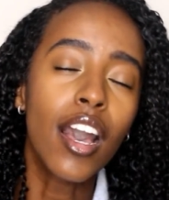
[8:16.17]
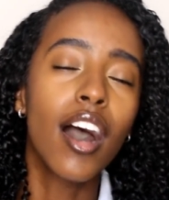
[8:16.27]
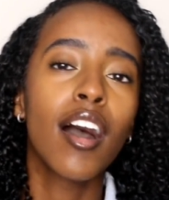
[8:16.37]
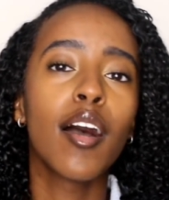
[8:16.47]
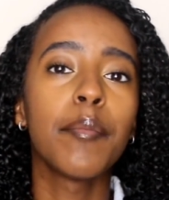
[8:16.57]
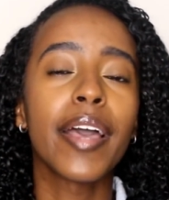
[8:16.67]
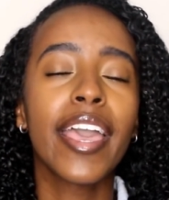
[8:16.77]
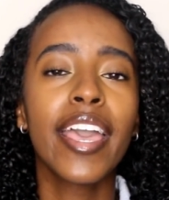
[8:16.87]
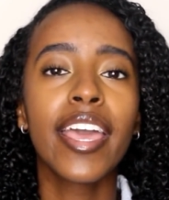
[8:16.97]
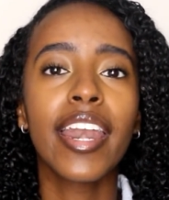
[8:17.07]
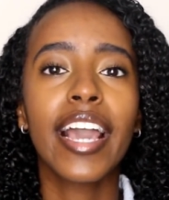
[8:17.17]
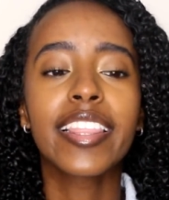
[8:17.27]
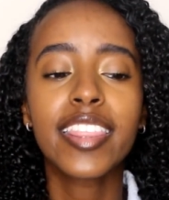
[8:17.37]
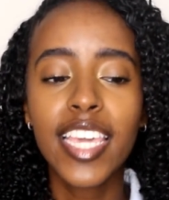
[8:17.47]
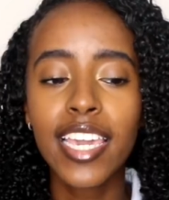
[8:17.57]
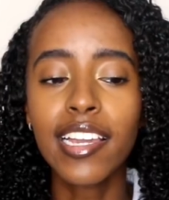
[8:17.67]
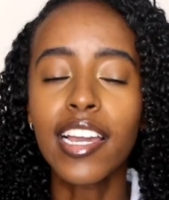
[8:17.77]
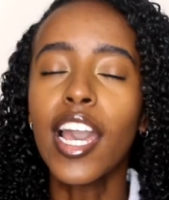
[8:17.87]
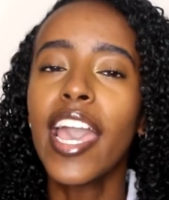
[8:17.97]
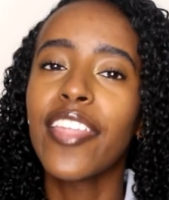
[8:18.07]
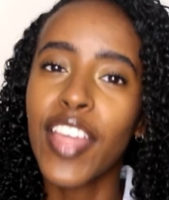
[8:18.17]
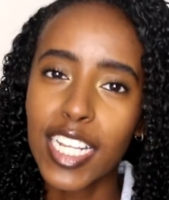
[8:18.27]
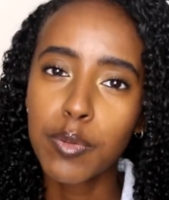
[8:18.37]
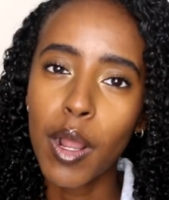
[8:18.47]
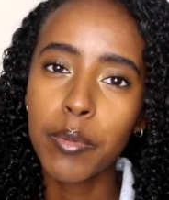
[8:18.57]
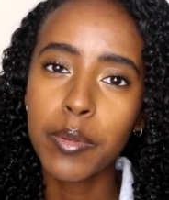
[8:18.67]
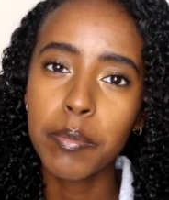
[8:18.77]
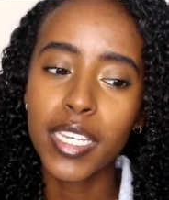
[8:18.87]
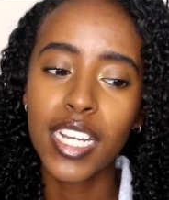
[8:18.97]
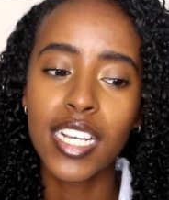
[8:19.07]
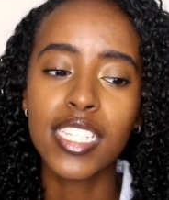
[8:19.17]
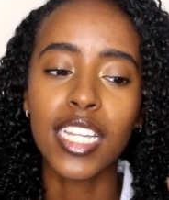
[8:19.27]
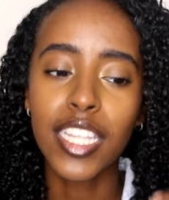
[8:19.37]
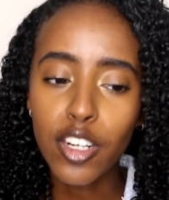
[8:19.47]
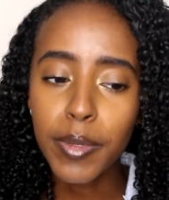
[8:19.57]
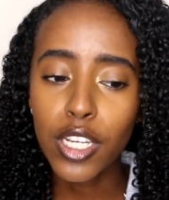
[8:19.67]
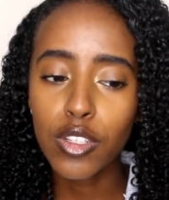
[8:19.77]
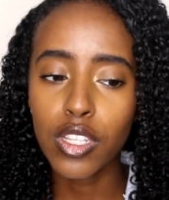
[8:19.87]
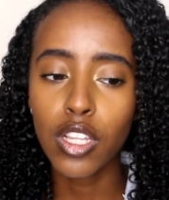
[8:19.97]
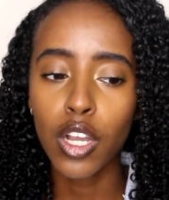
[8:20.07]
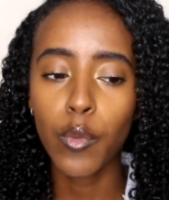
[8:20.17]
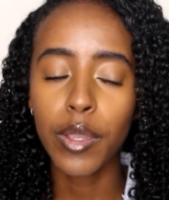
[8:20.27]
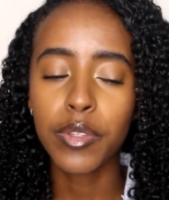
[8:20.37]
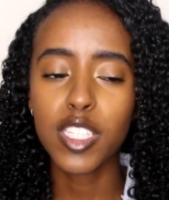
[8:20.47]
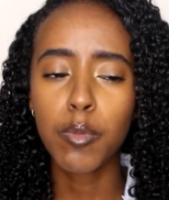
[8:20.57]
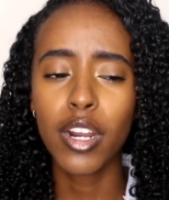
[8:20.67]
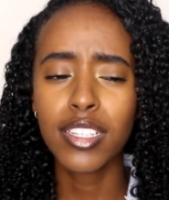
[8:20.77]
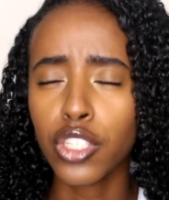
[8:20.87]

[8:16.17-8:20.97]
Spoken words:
and I think that's probably because a little bit goes a long way with this product,